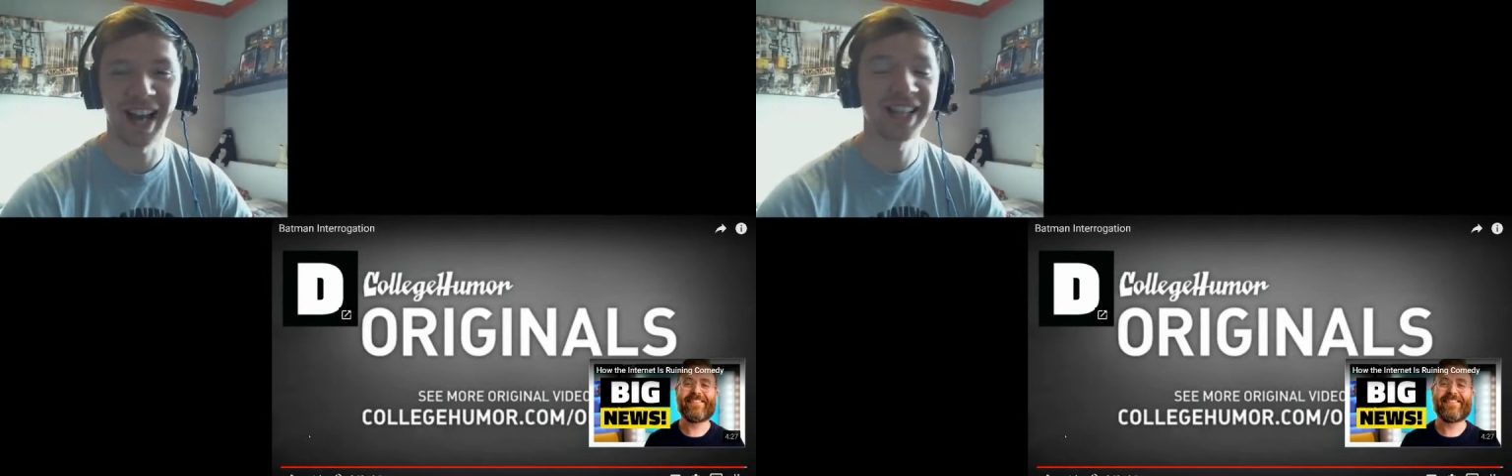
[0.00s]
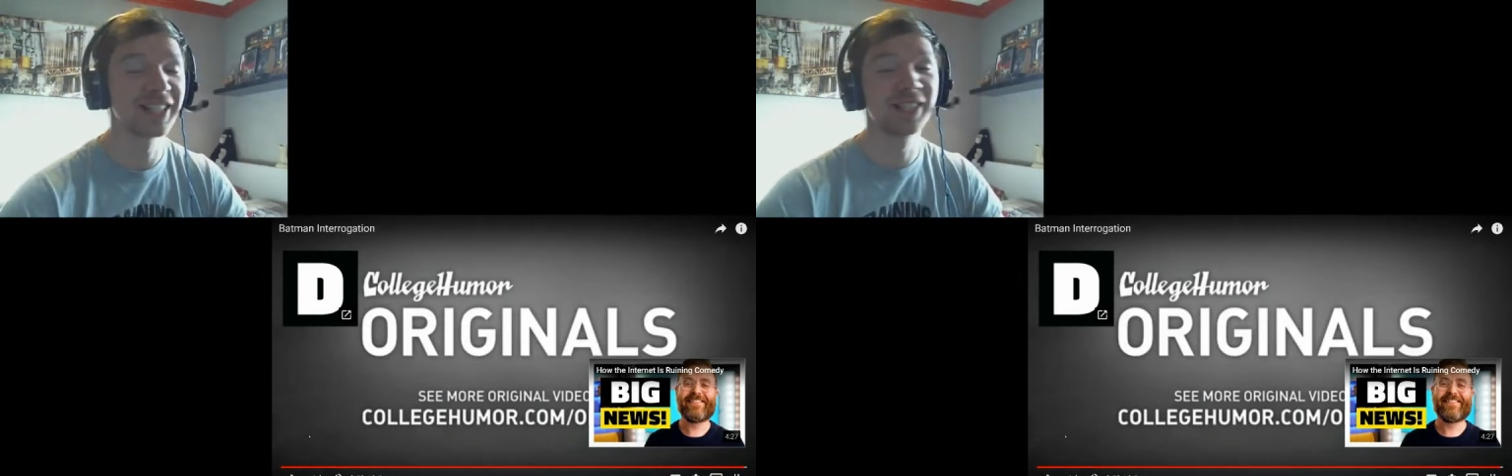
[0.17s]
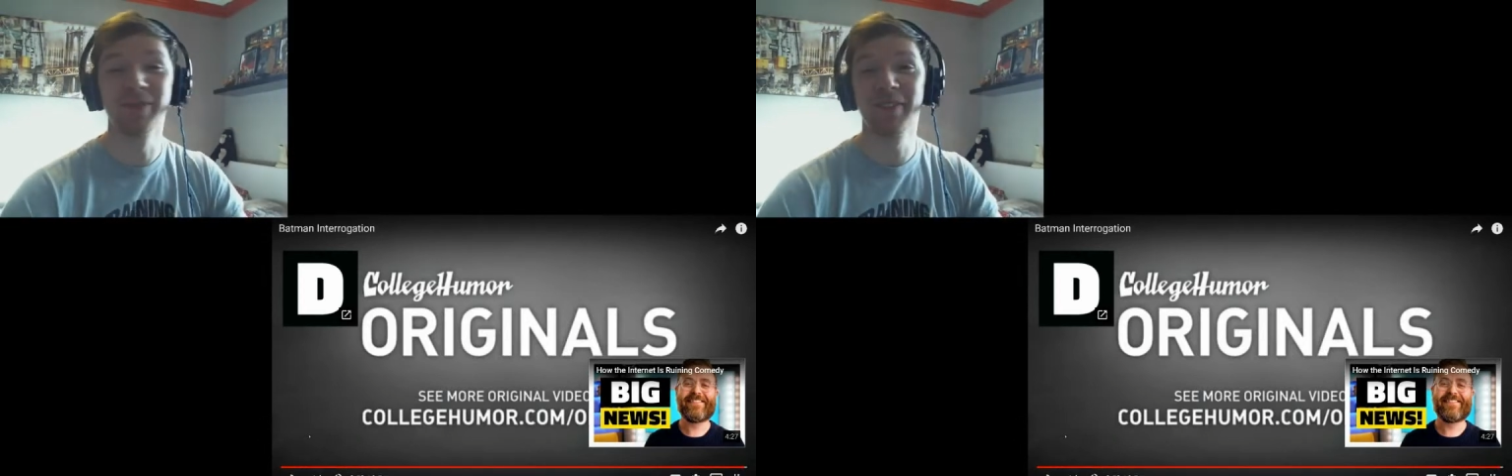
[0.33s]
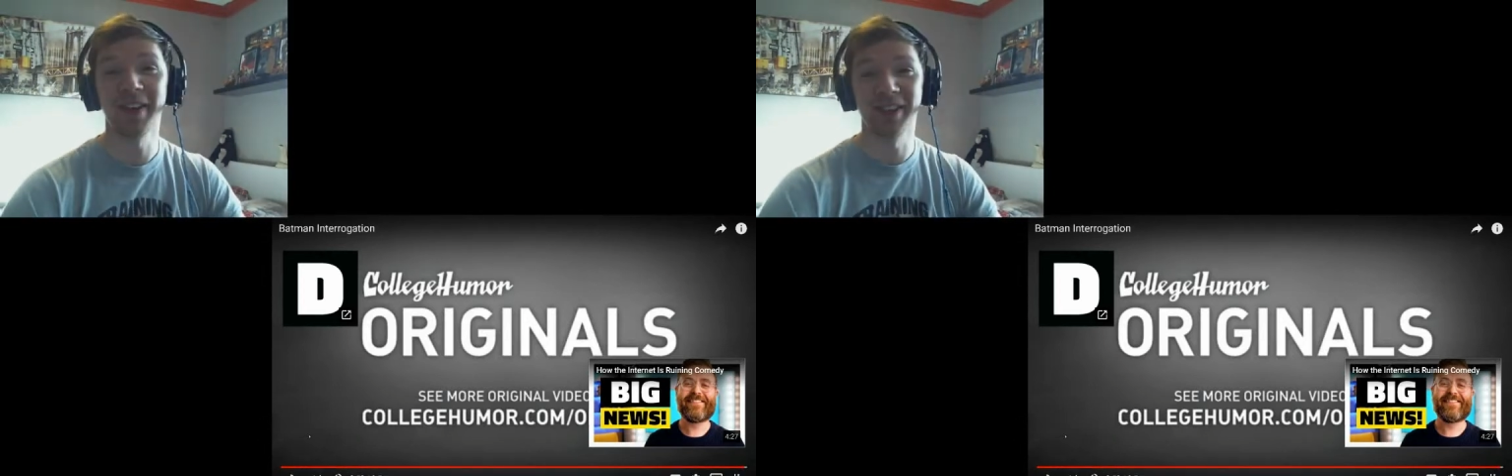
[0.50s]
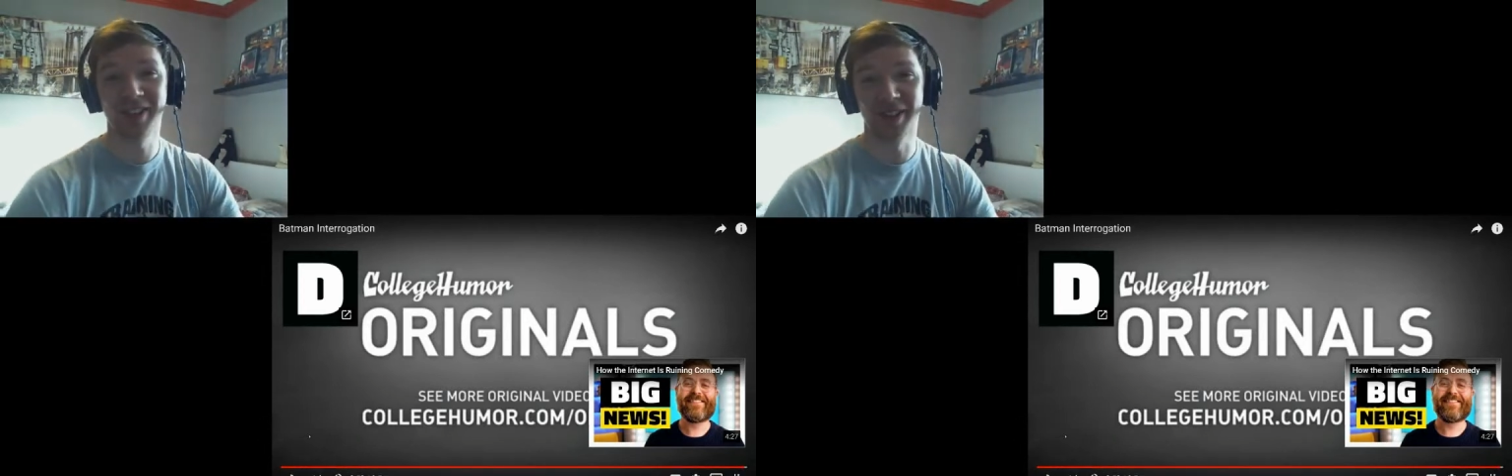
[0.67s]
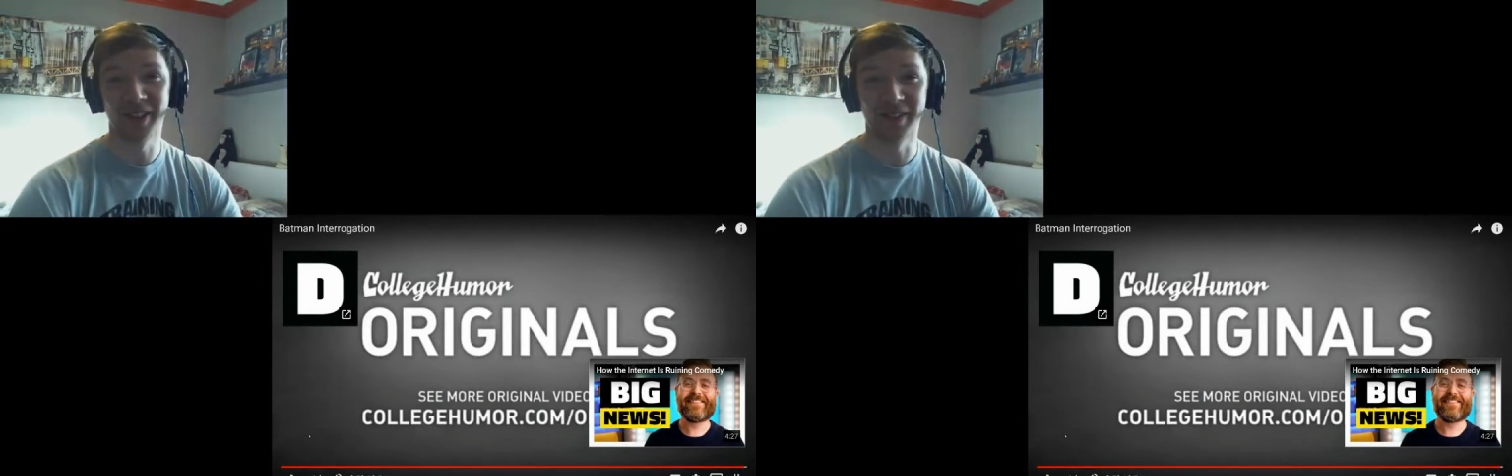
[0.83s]
Actually, to be fair, the
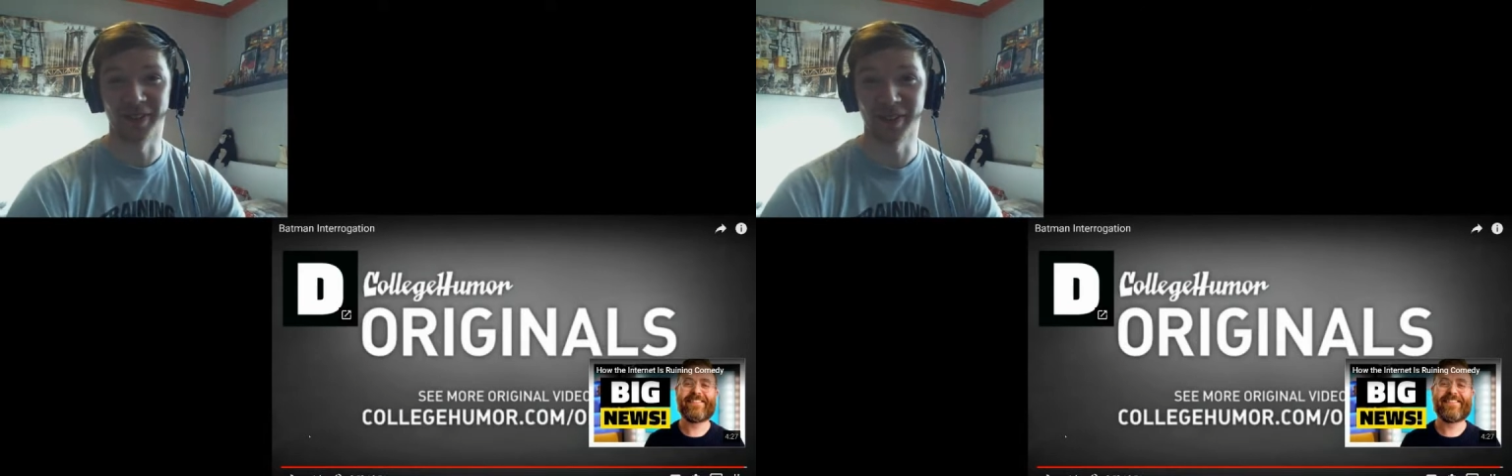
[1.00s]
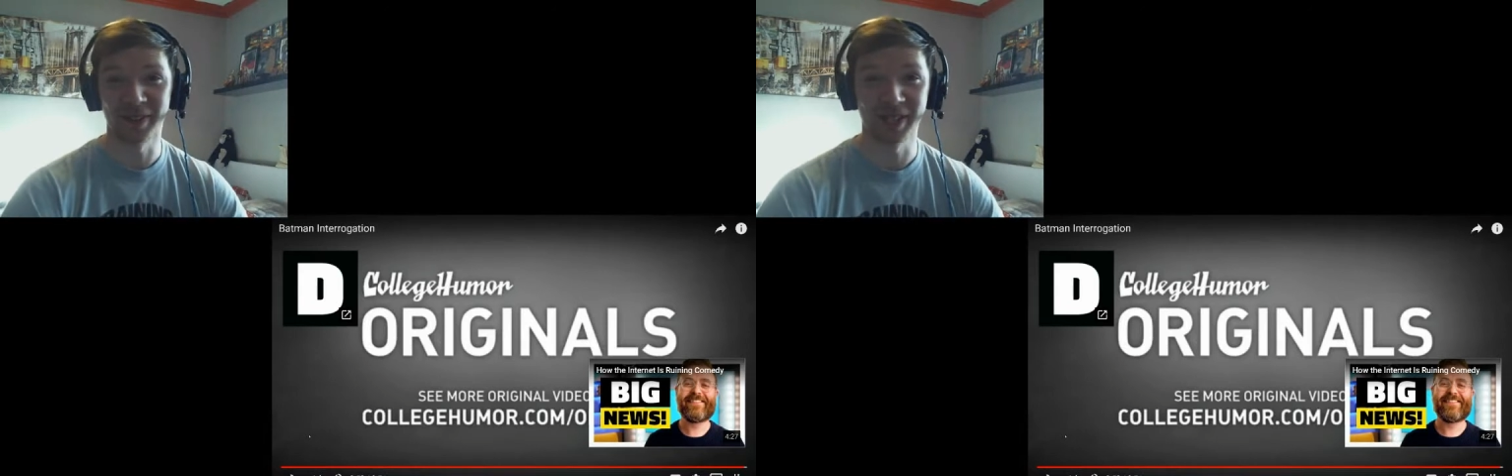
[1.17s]
Joker voice